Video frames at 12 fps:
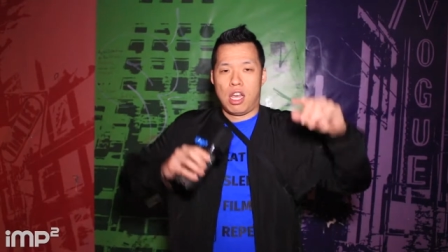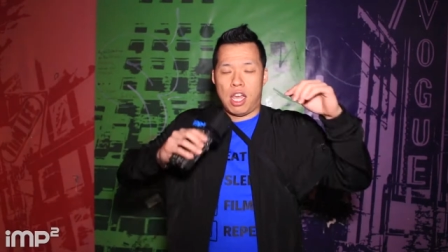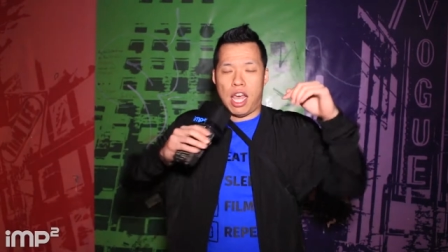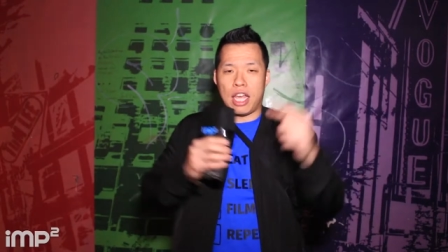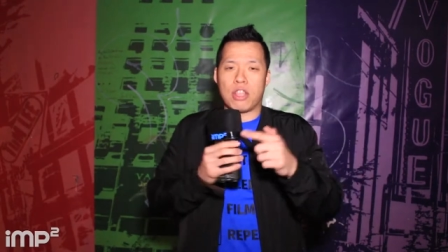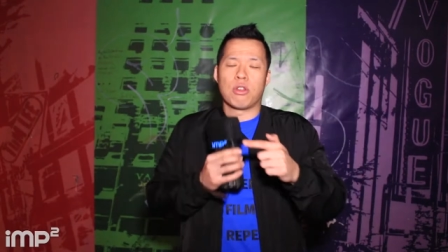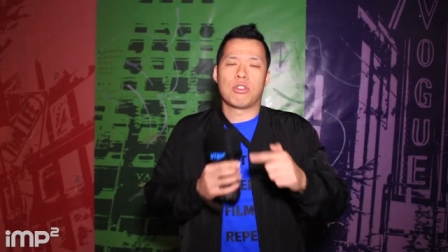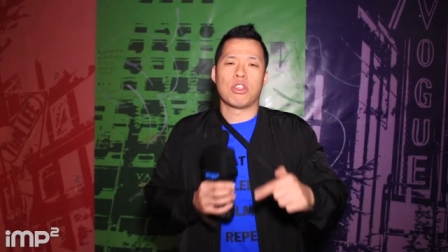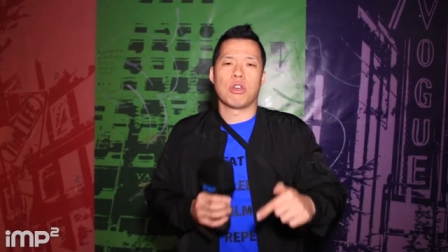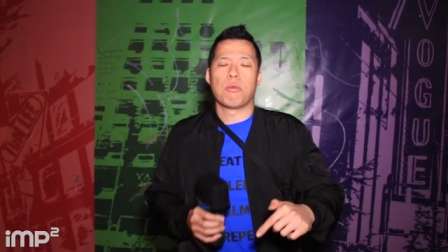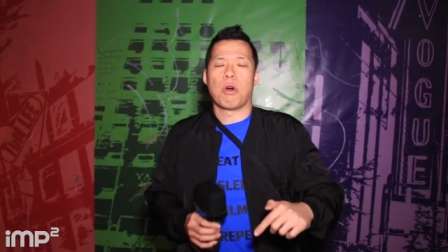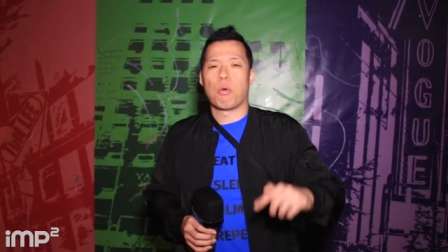Hey
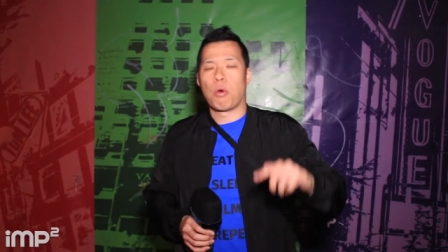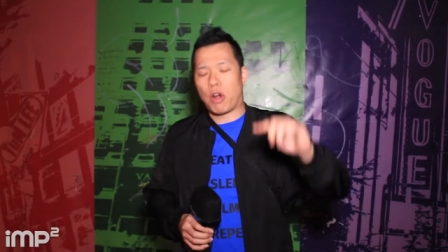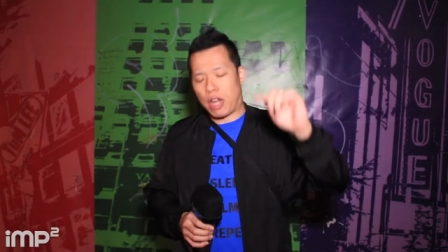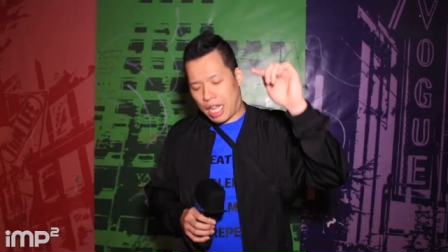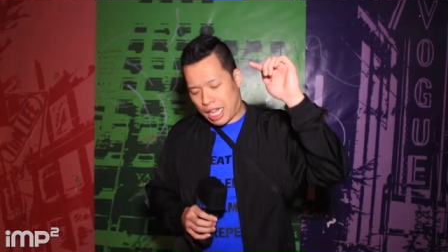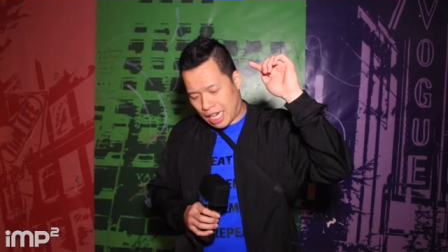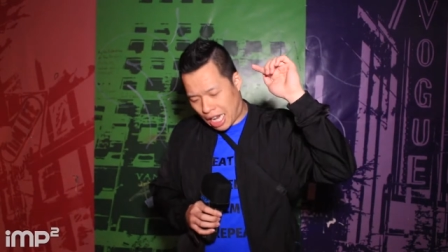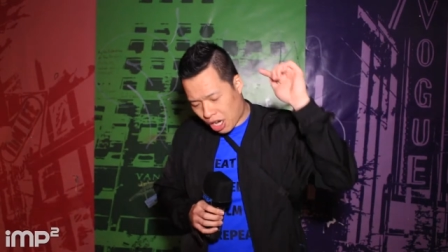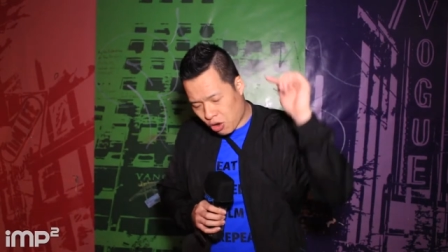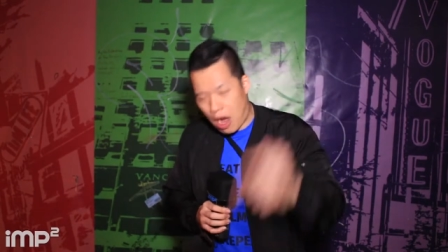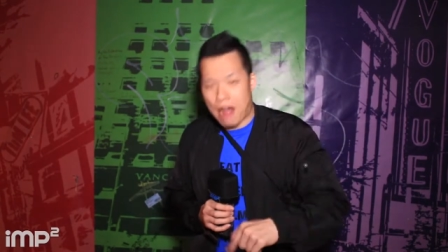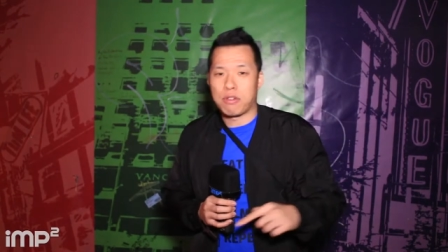YouTube, we're in
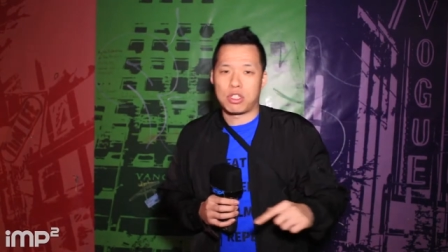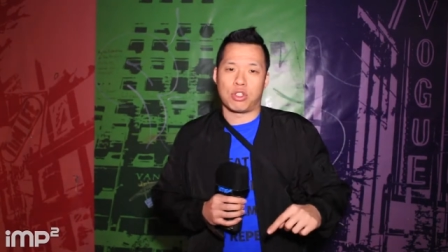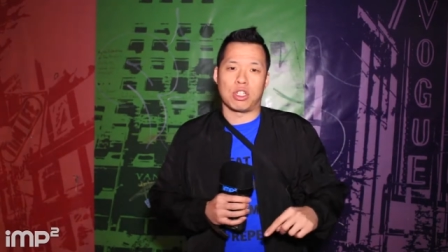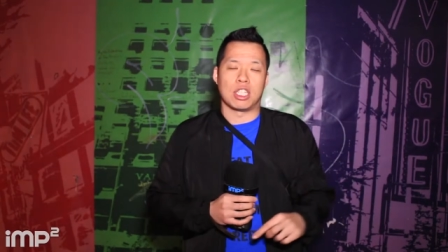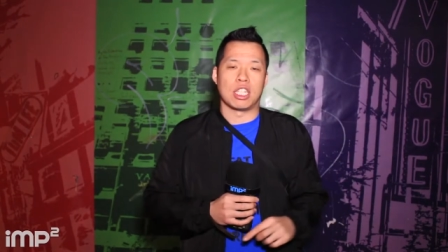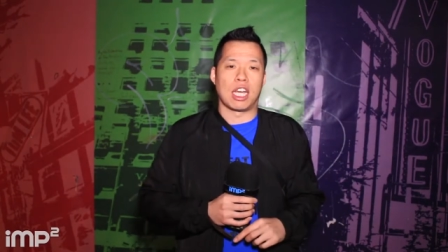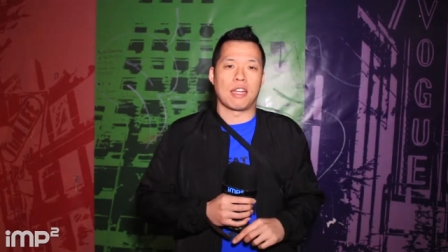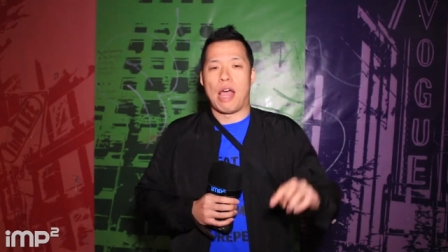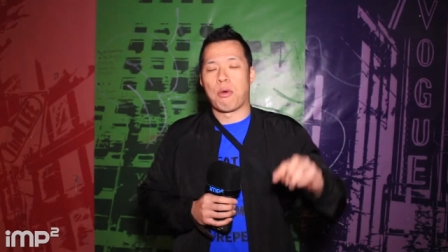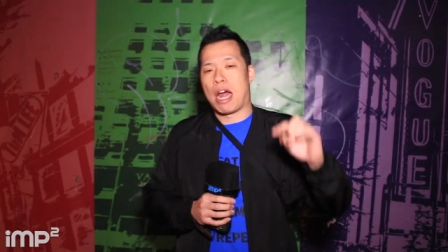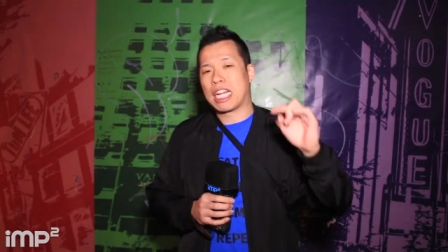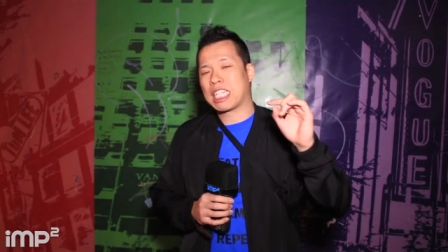Granville Street tonight and
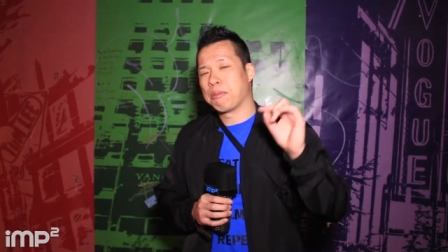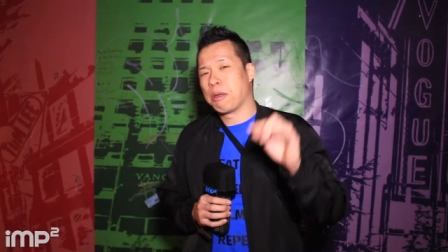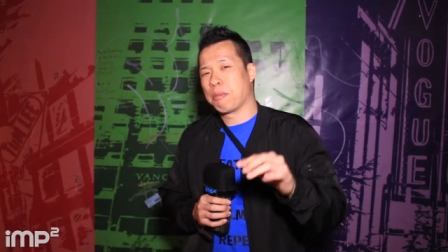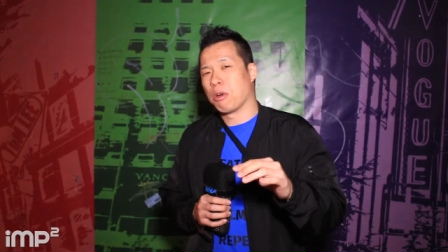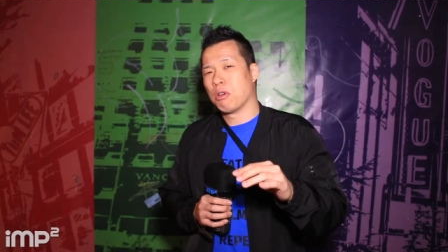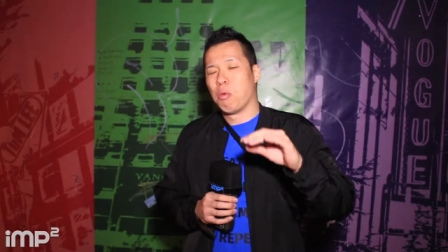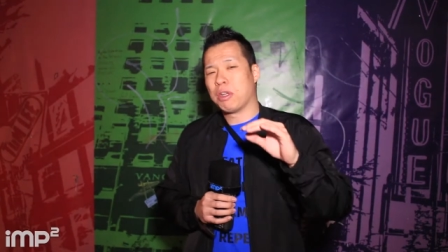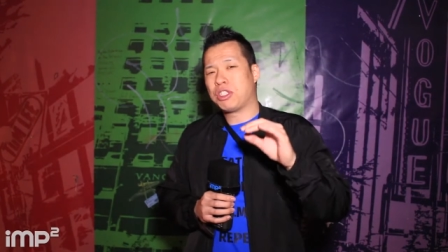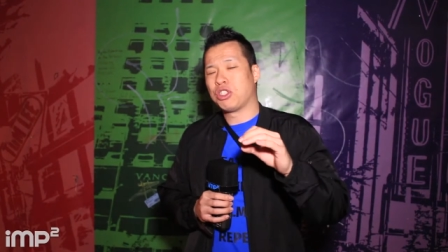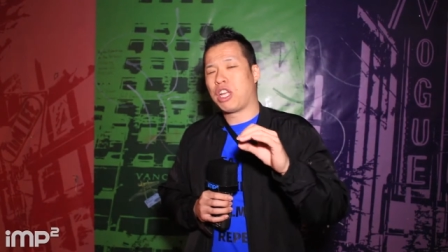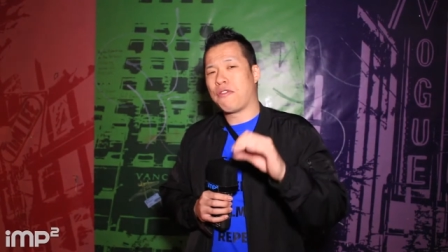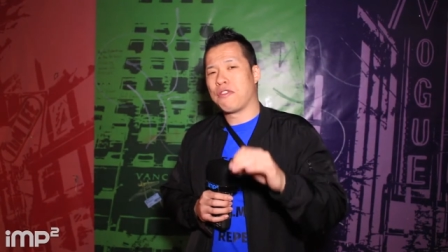we're asking people, what's your
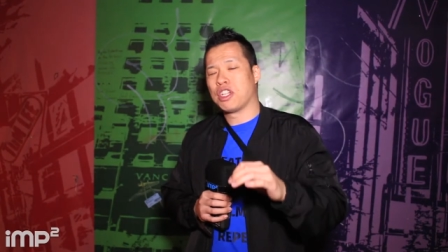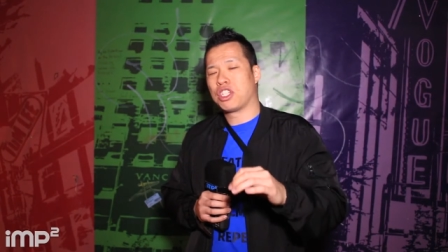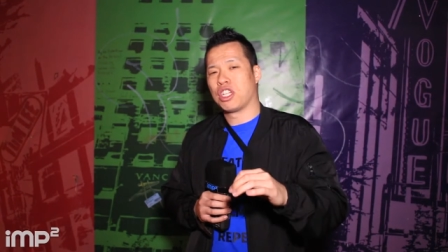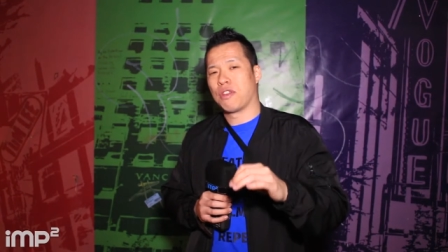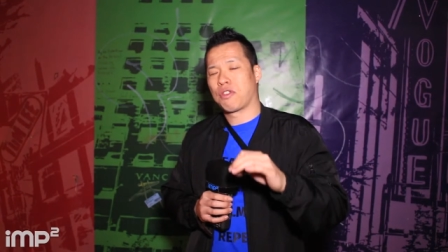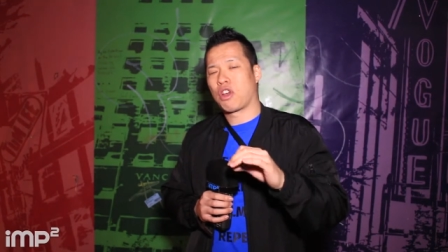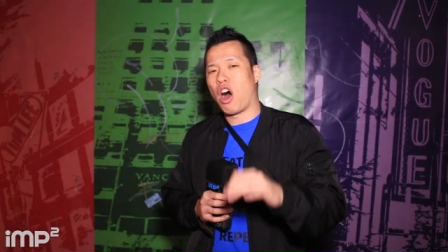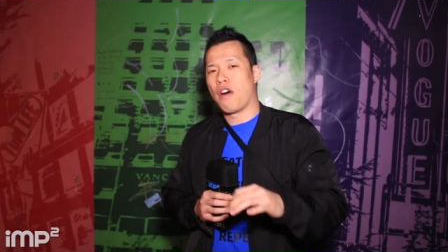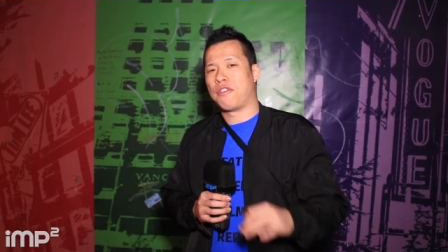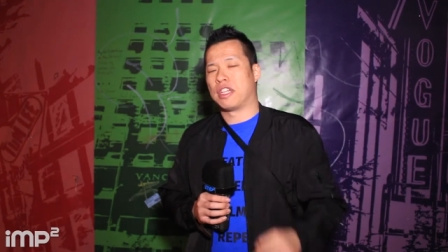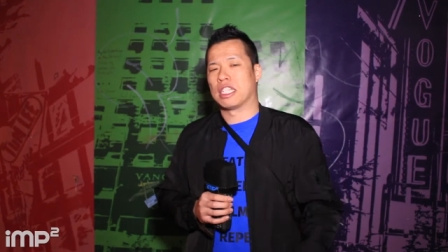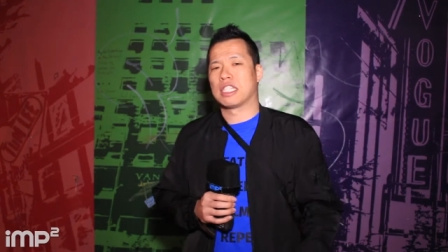definition of
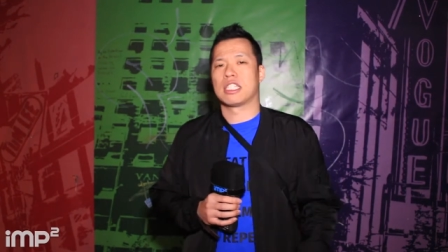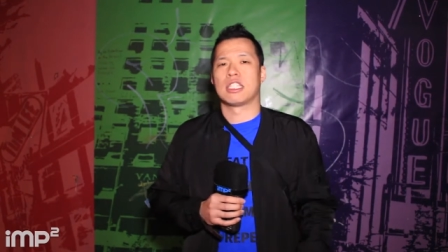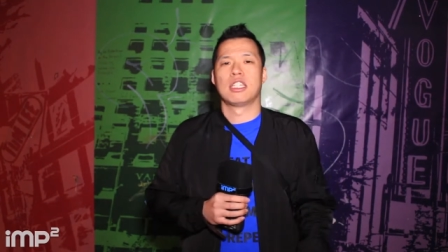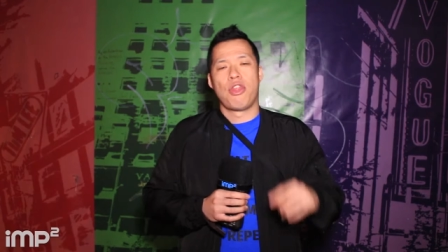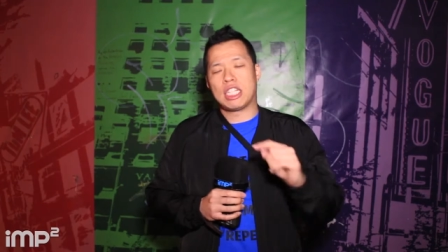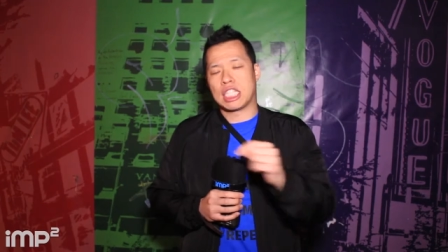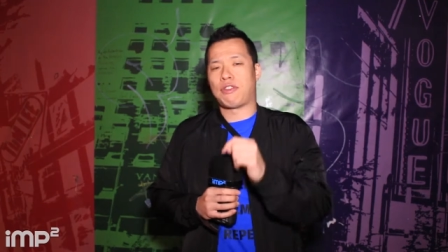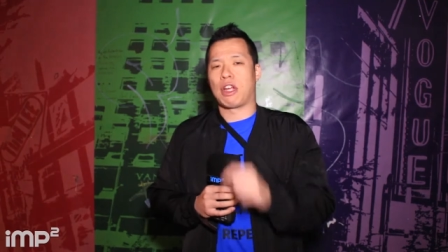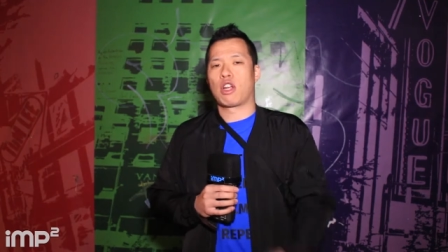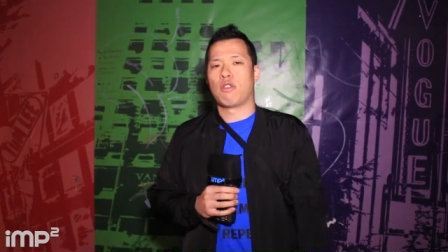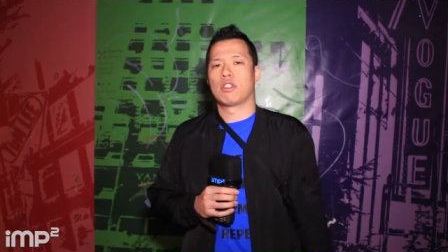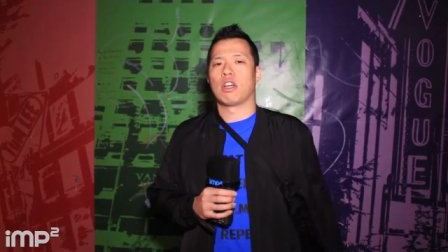confidence? This is Vancouver